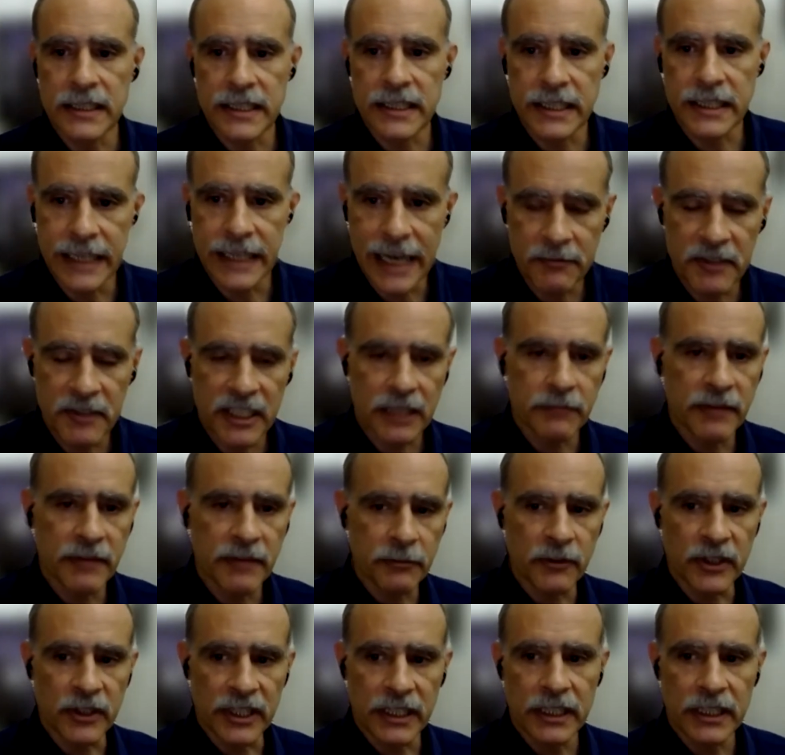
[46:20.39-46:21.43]
synaptic
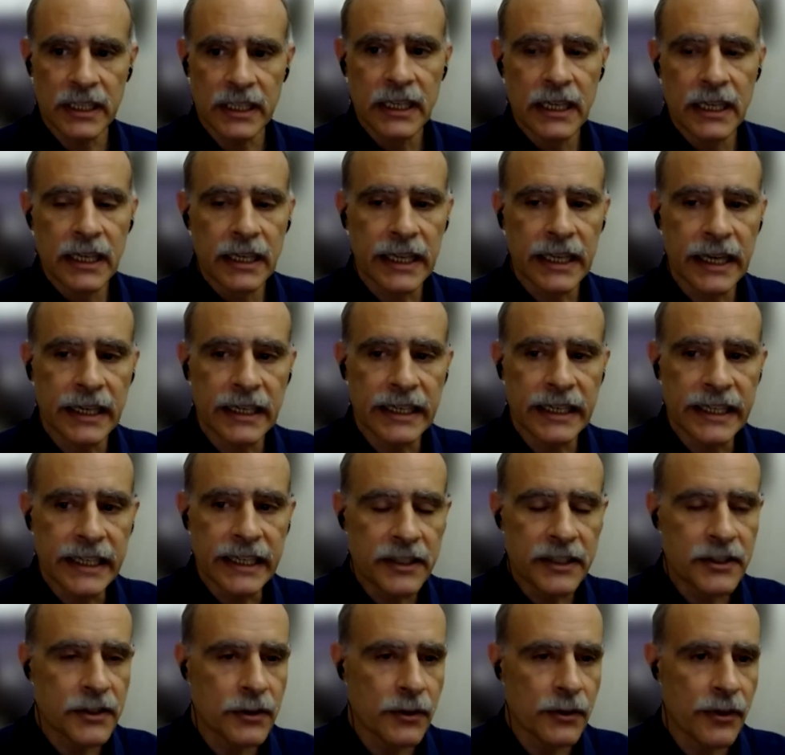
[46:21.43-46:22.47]
memory can
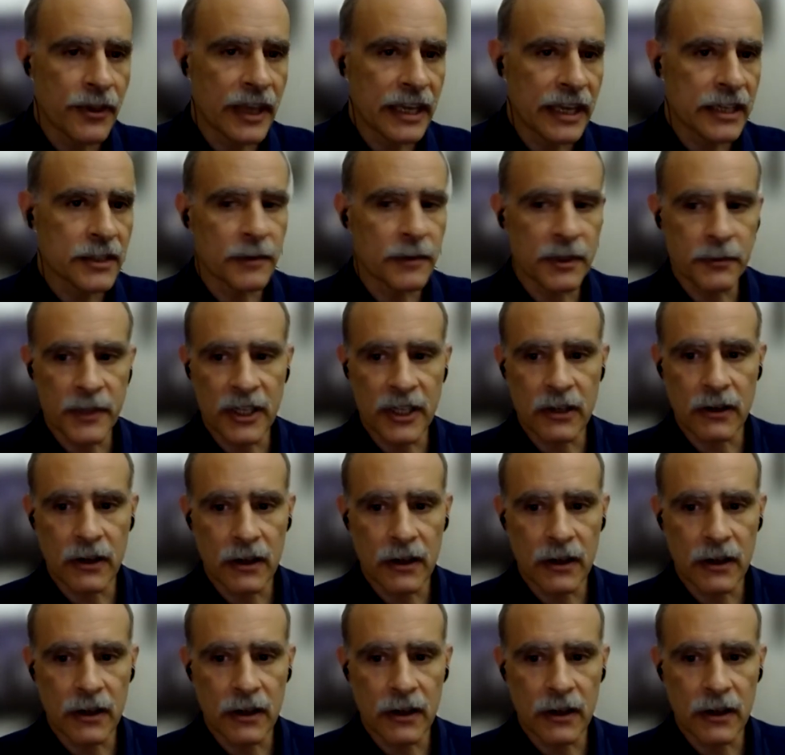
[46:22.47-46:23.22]
lead to things what we